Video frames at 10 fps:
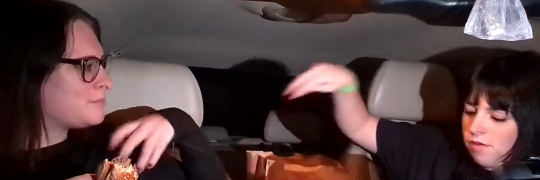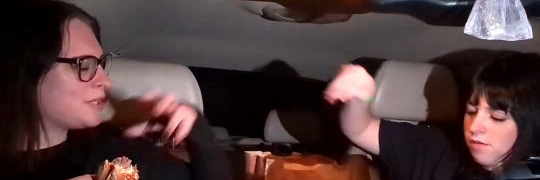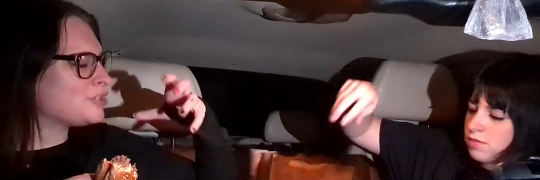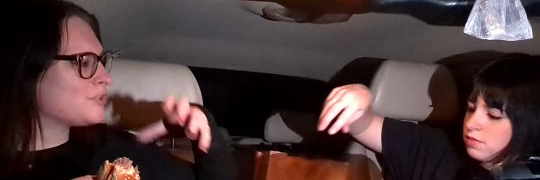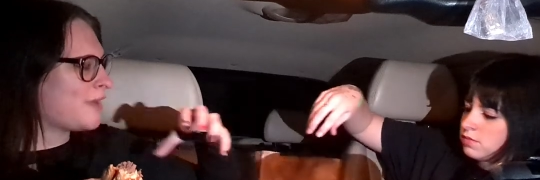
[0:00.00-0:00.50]
Speaker 1: was
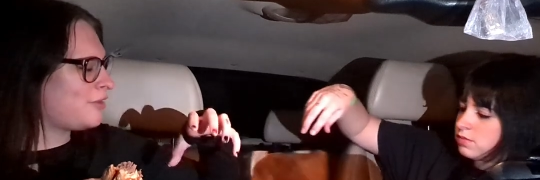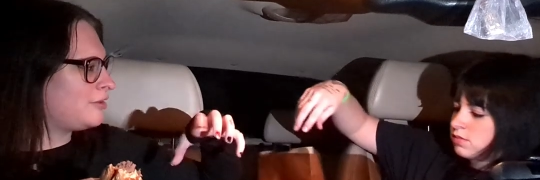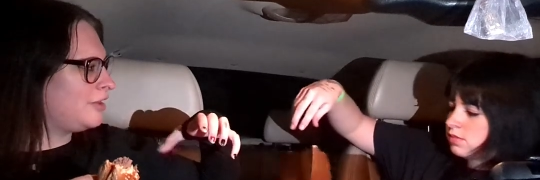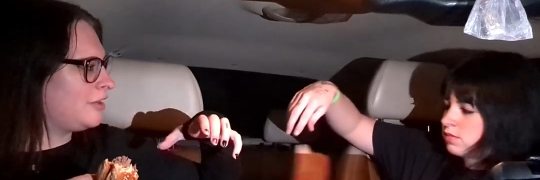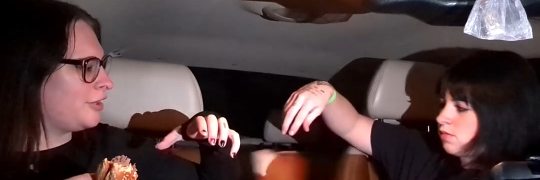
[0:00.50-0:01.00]
pictures of Matthew
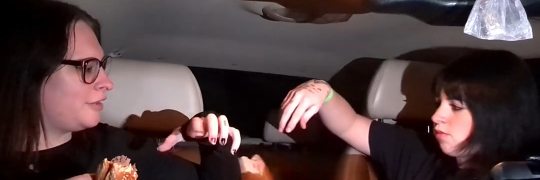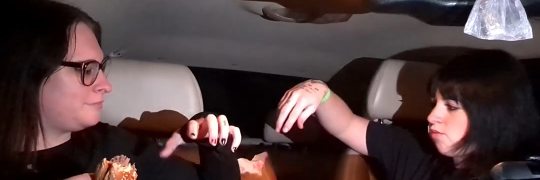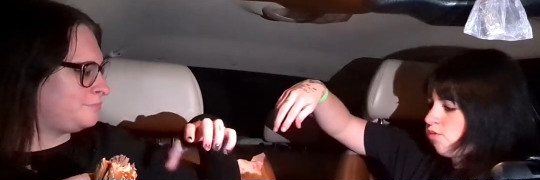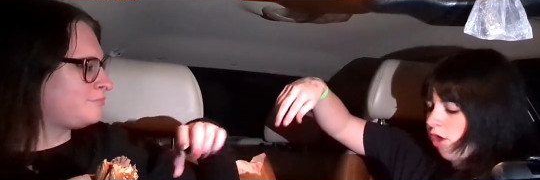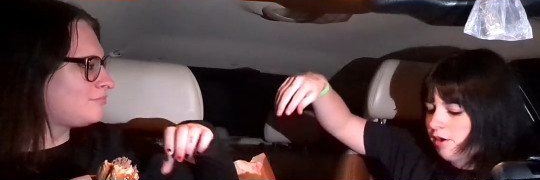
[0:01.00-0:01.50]
Lillard.
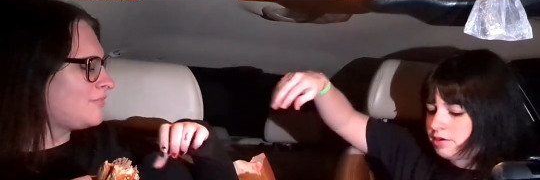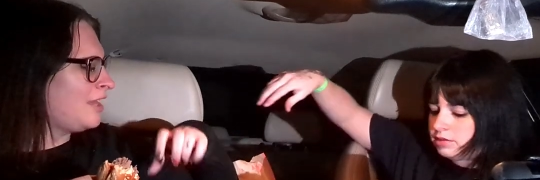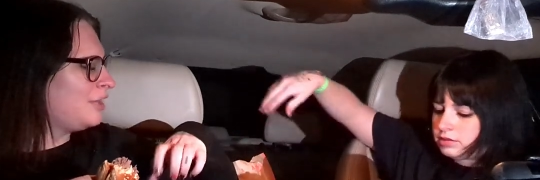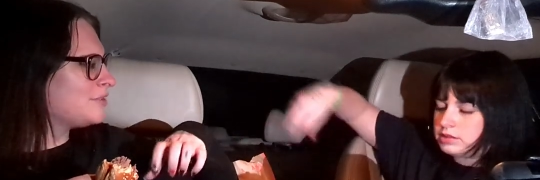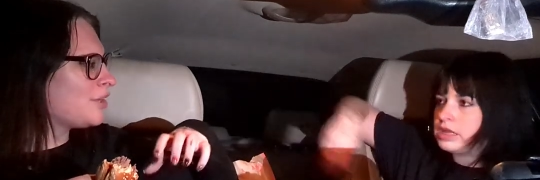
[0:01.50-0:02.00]

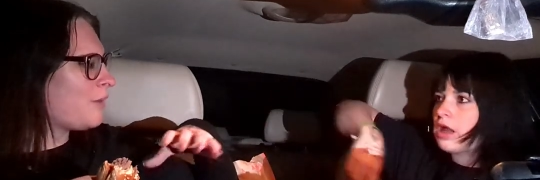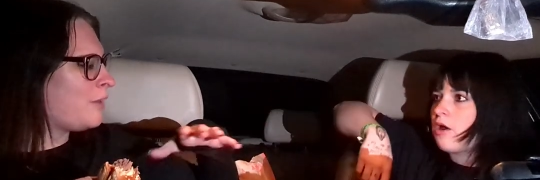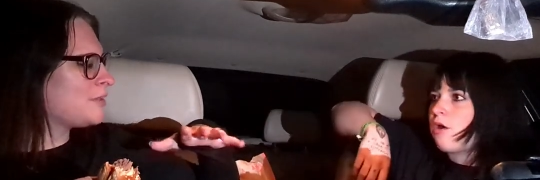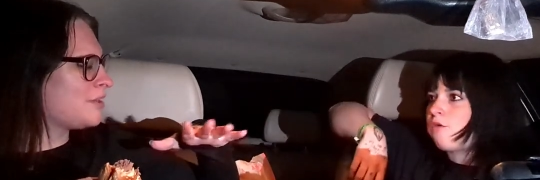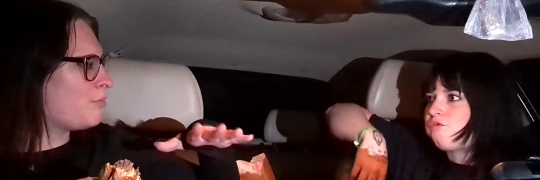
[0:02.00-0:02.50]
And it was like, why
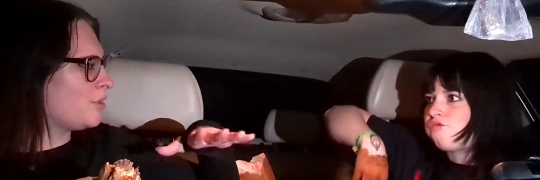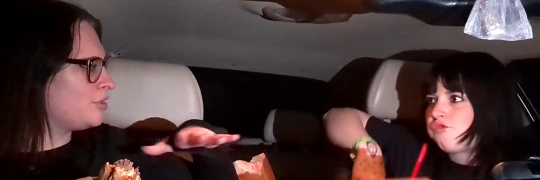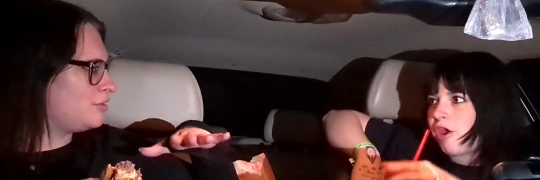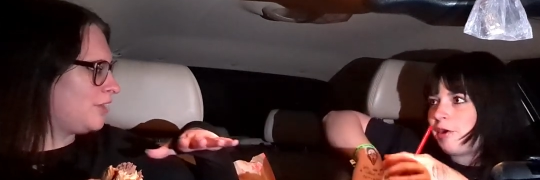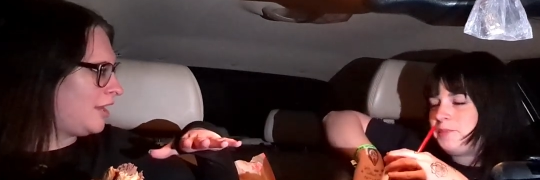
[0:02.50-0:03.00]
was I born
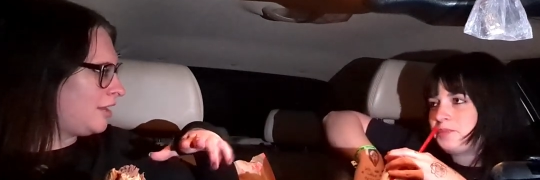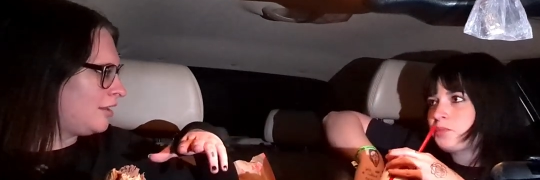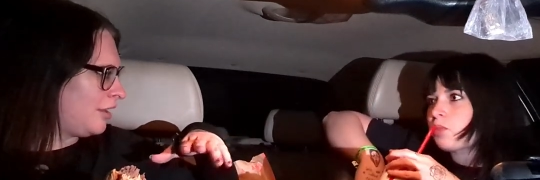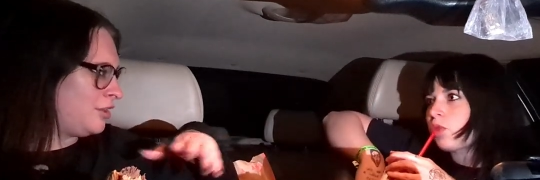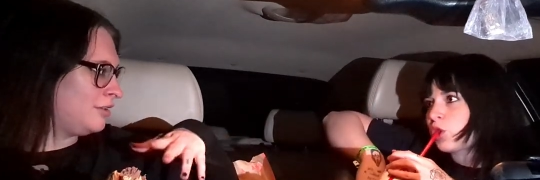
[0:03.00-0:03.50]
too late?
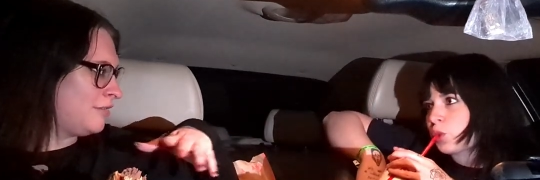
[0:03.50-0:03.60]
Like, you'll